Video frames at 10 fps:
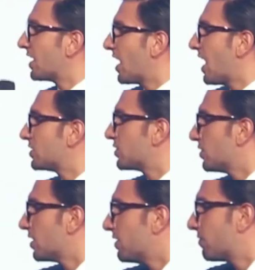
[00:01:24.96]
can I ask you
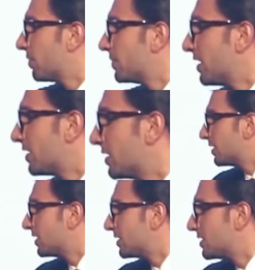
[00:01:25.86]
to leave from there?
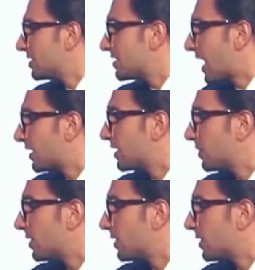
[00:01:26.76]
It's distracting.